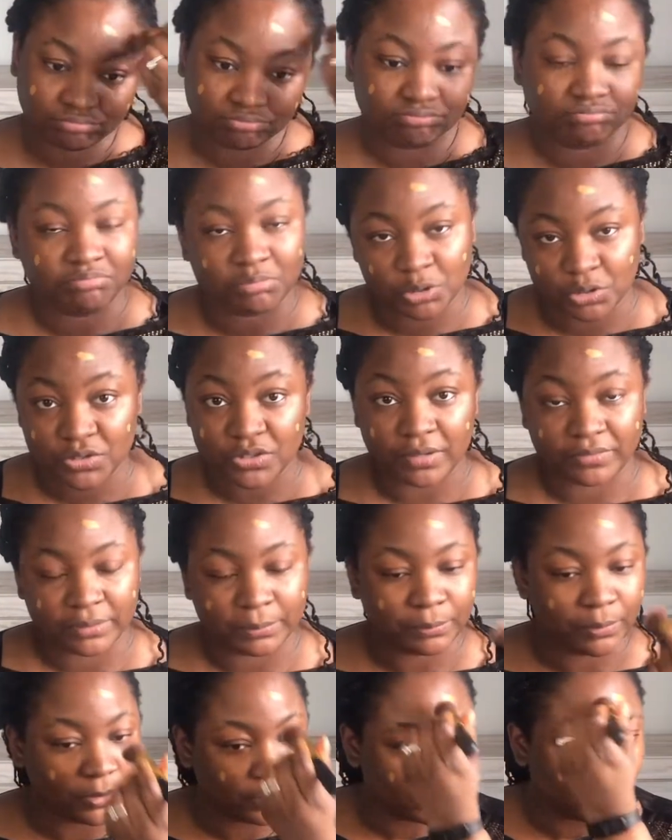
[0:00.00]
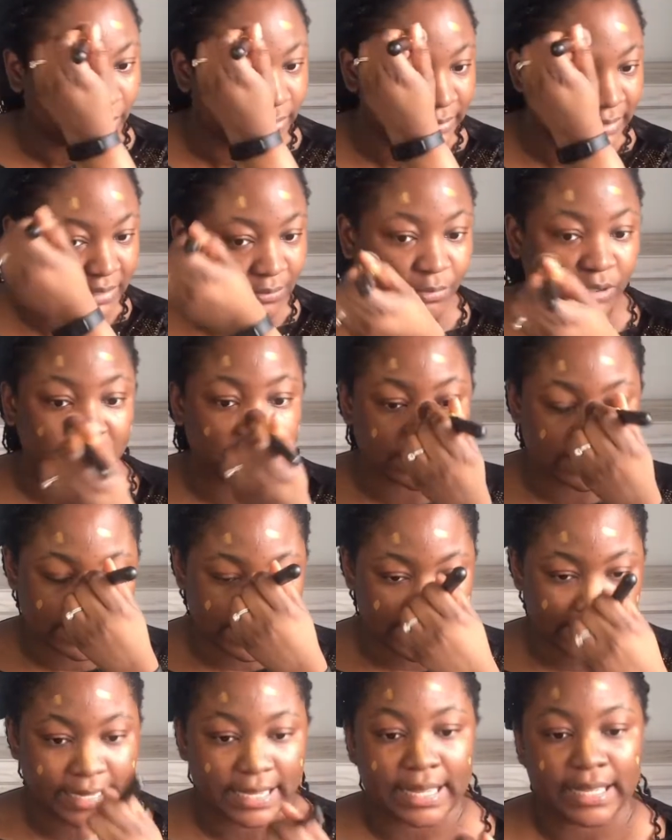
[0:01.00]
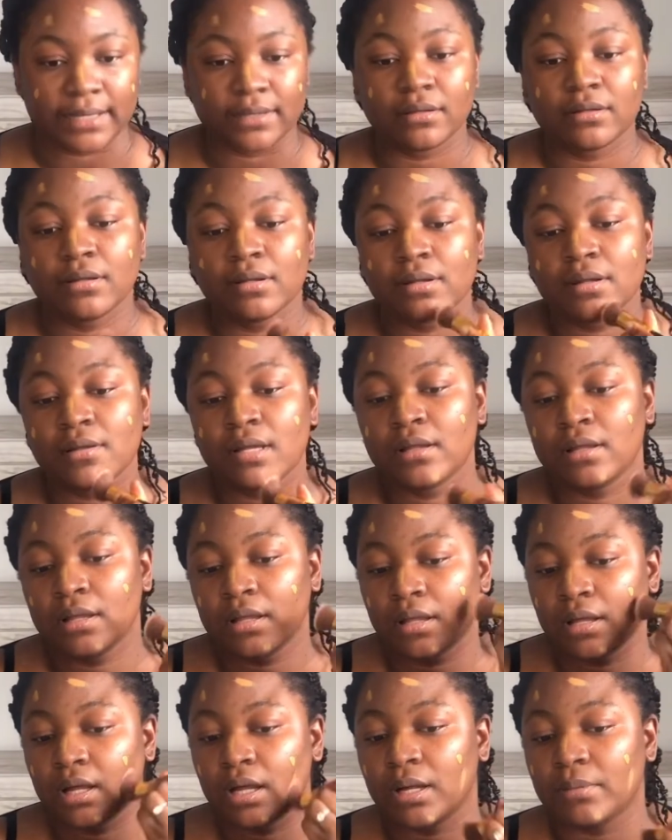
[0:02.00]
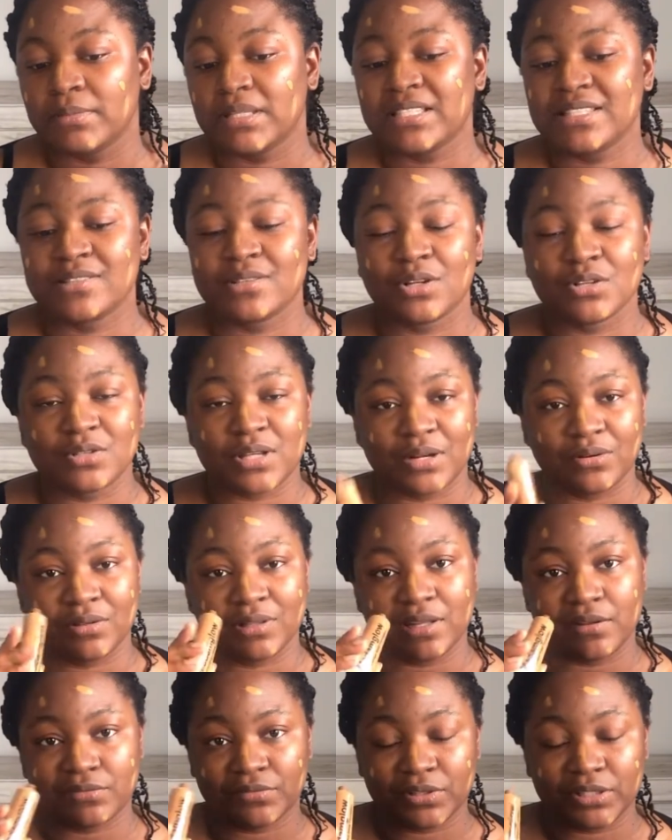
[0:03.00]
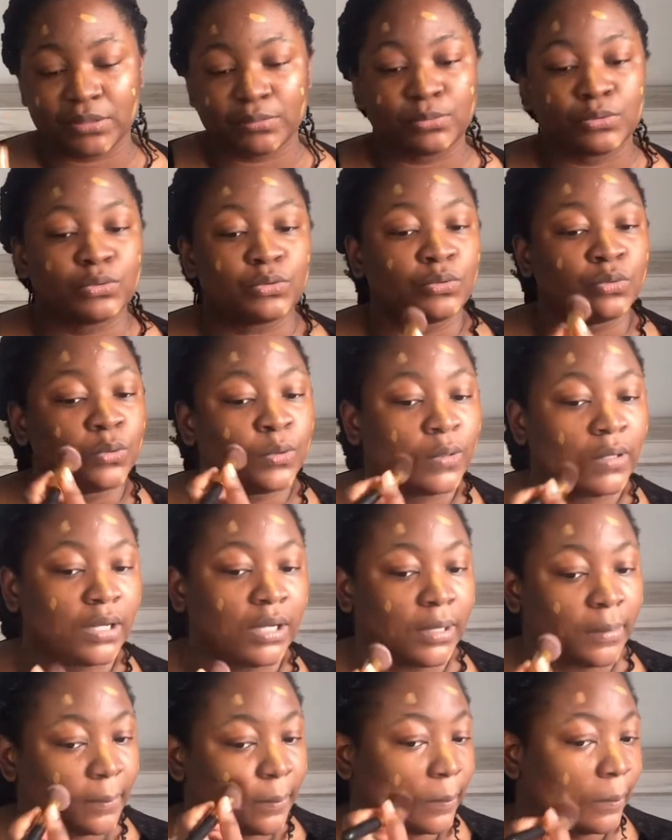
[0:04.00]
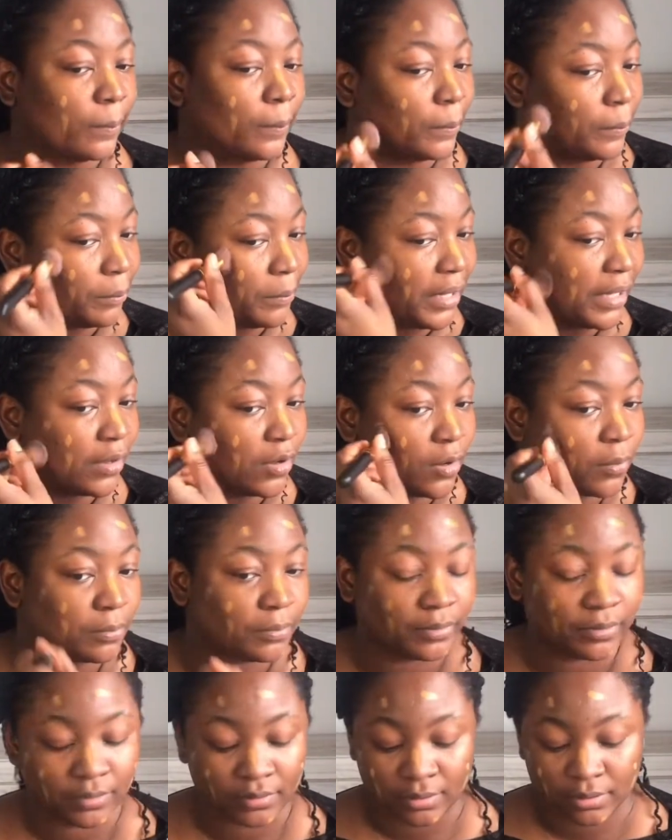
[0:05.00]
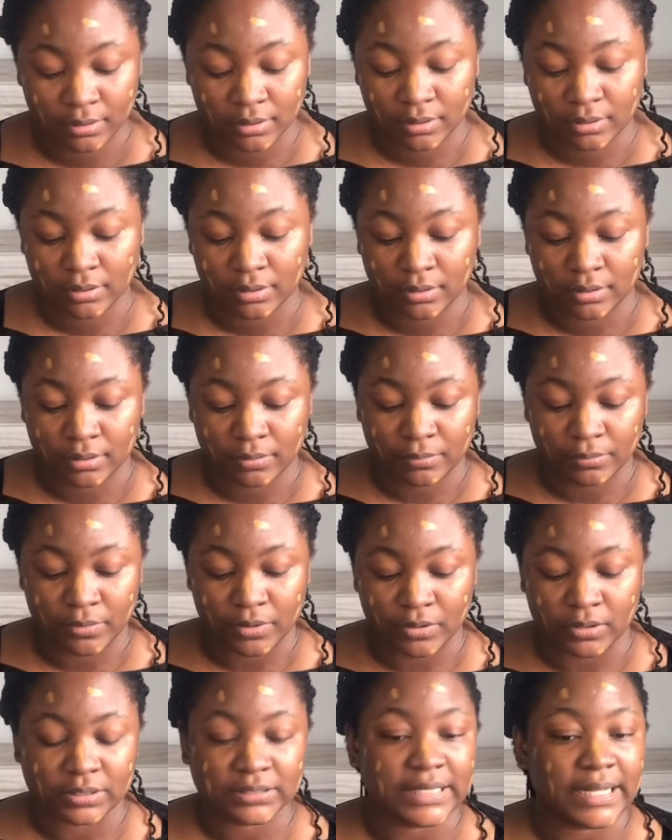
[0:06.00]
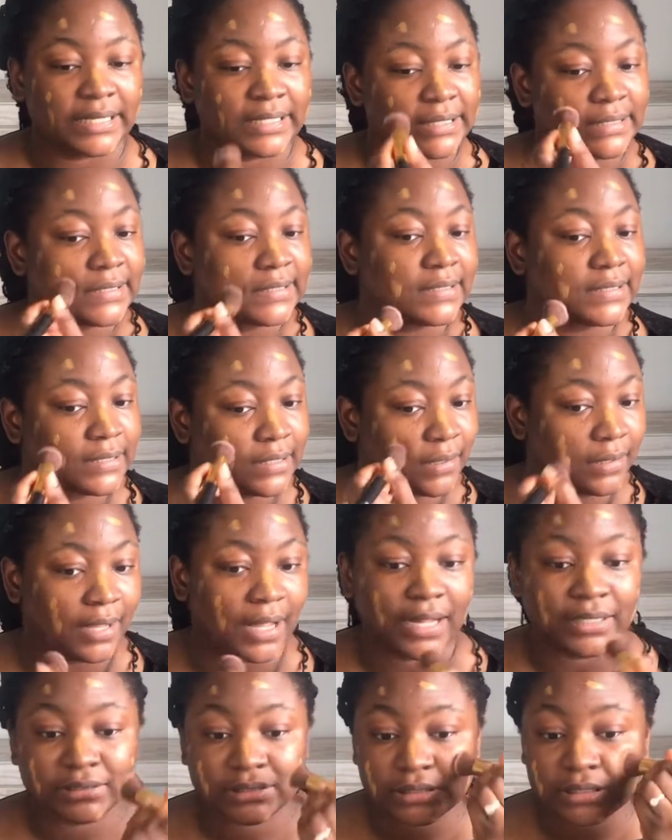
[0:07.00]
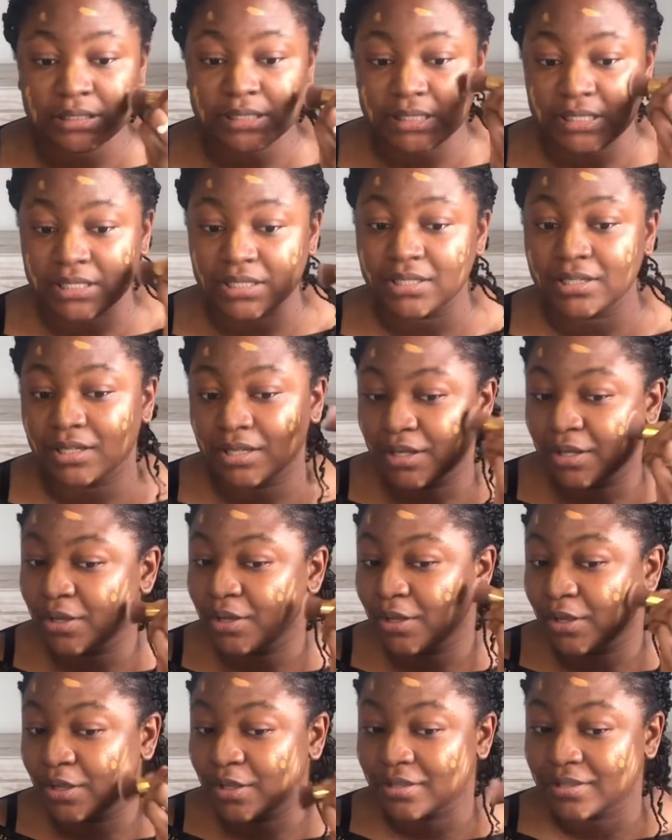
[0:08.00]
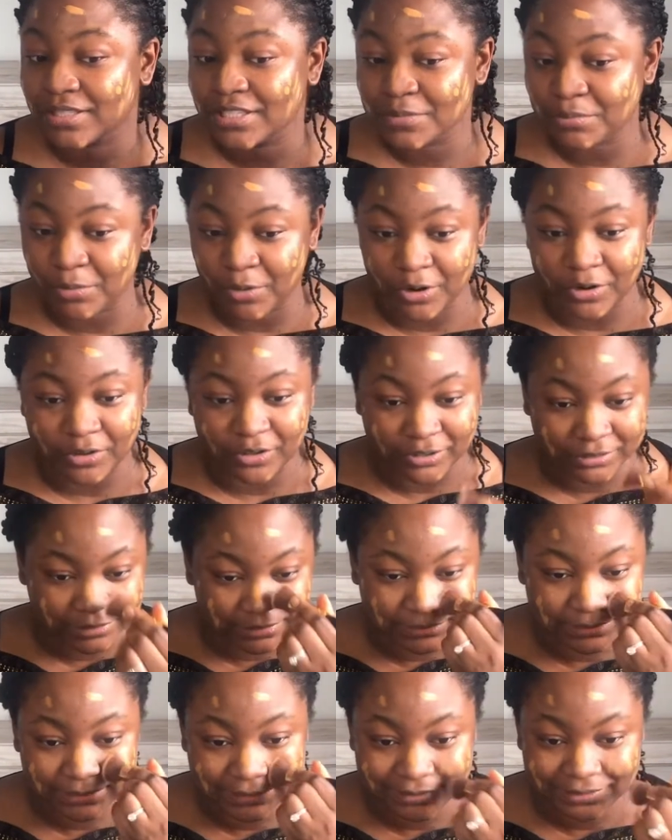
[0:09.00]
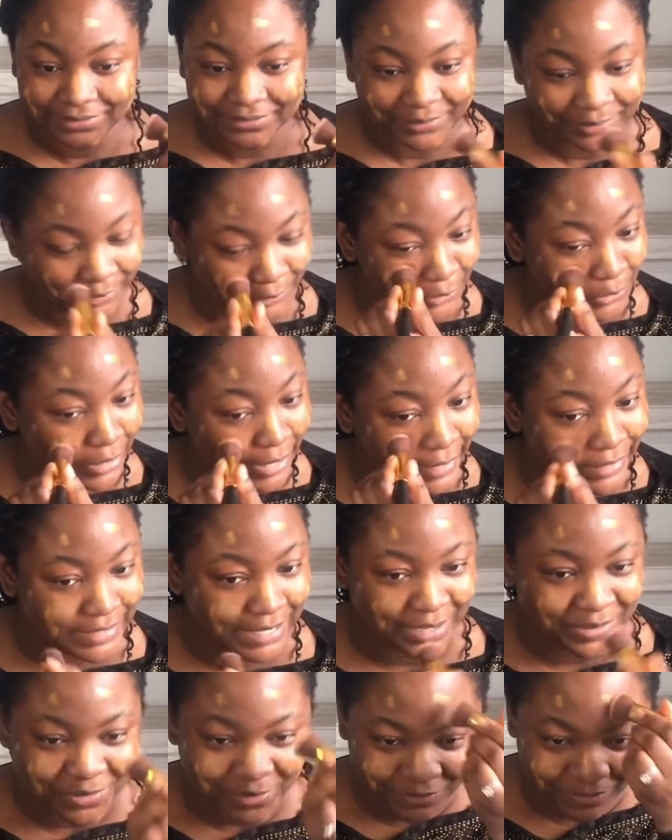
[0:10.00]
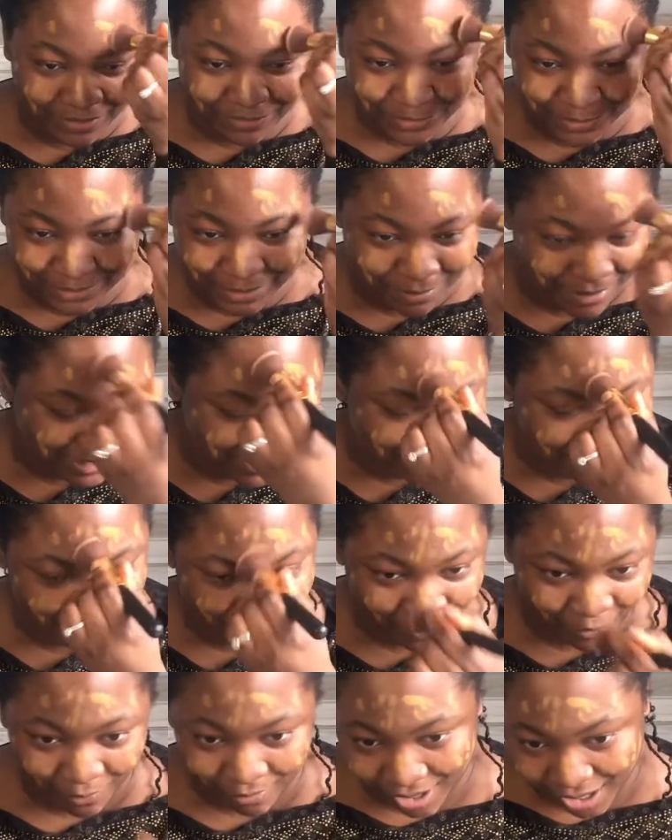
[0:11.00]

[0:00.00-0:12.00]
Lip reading: most of the product as much as I can. This is also another affordable makeup product, and it's actually this product, you guys, I don't know if I've talked about it before,